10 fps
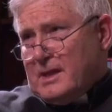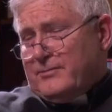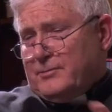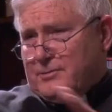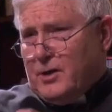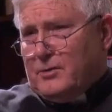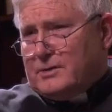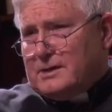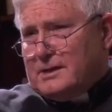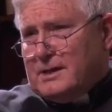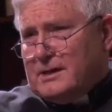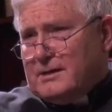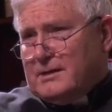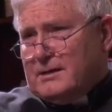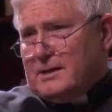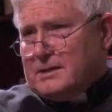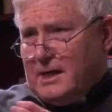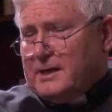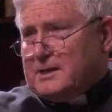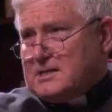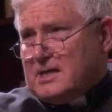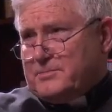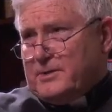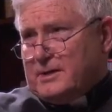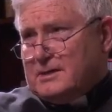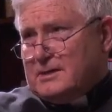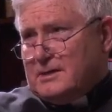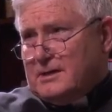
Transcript: If you don't, that's highly suspect.